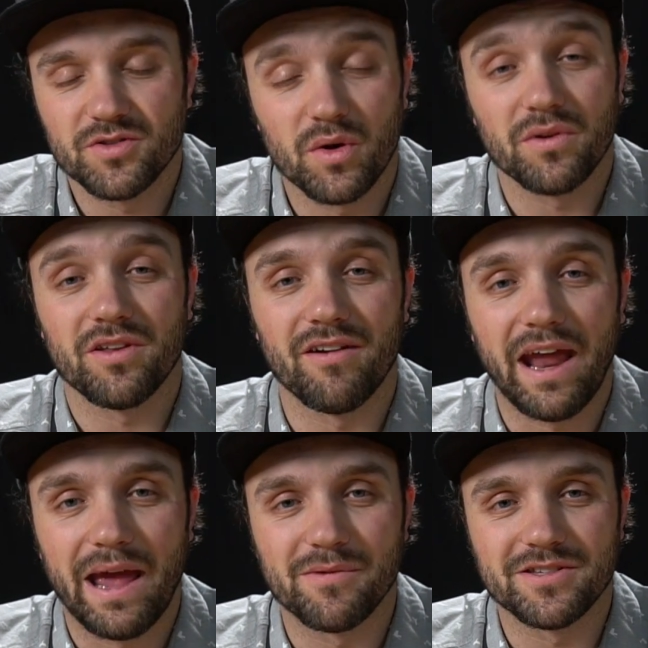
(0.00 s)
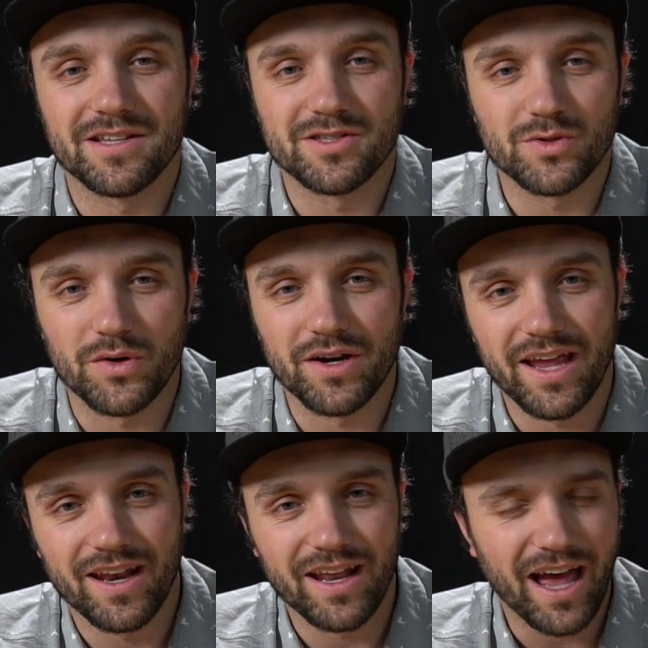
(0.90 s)
so I went to their Amazon store,
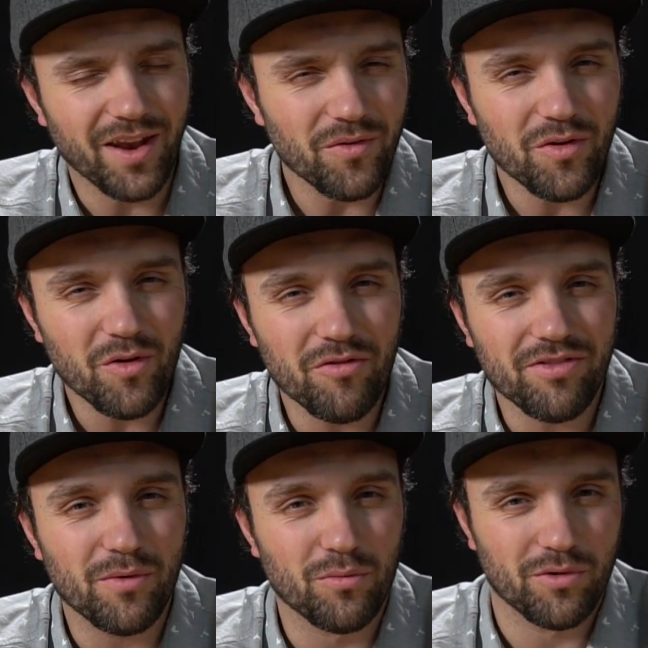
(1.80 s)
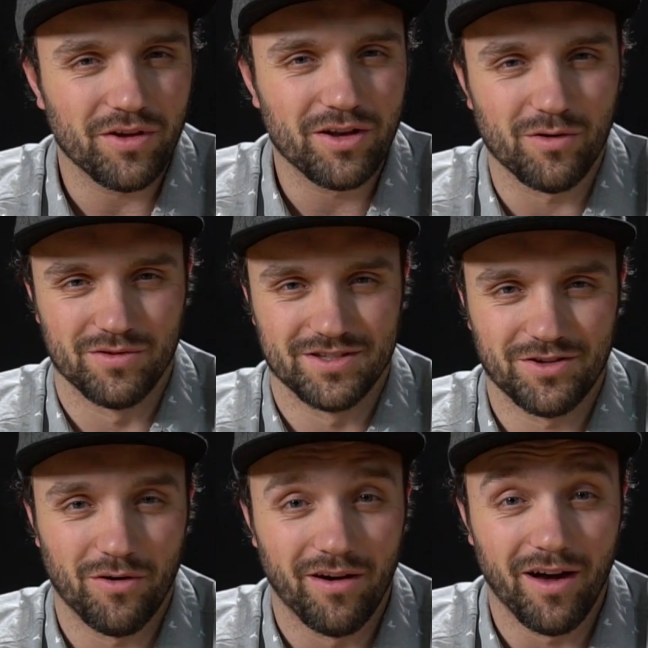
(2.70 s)
and I don't know if they really know what's
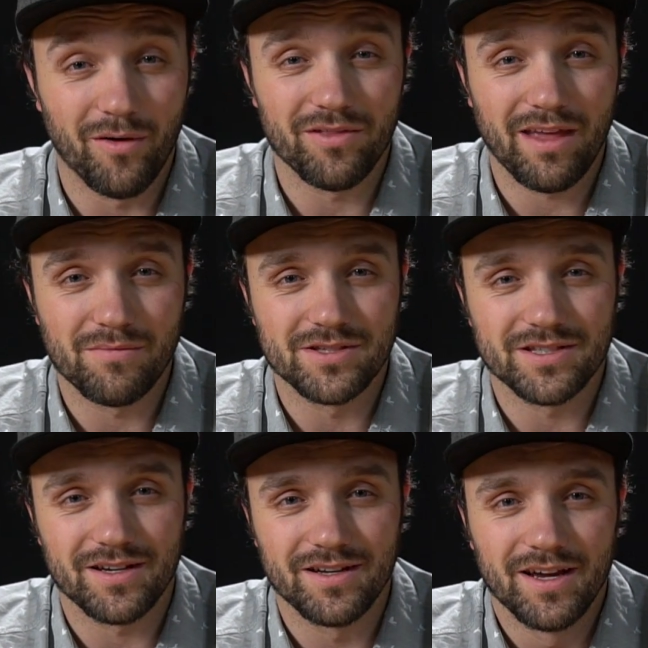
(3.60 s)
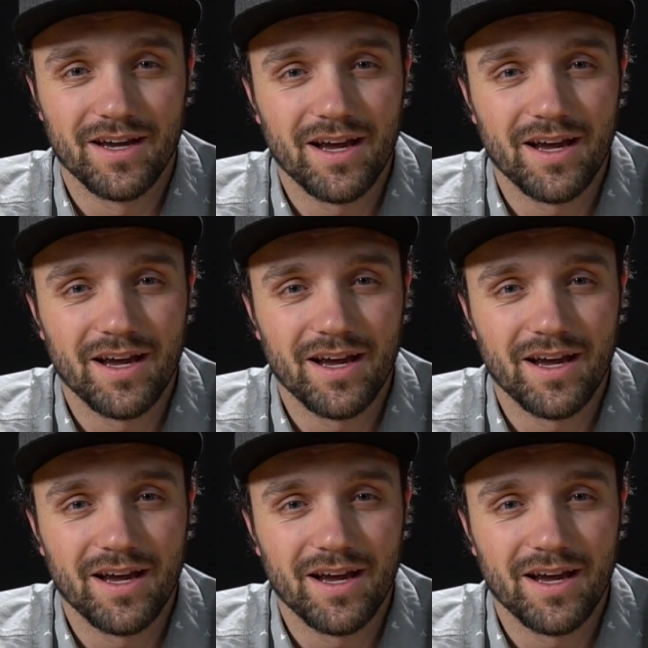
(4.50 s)
going on with Amazon.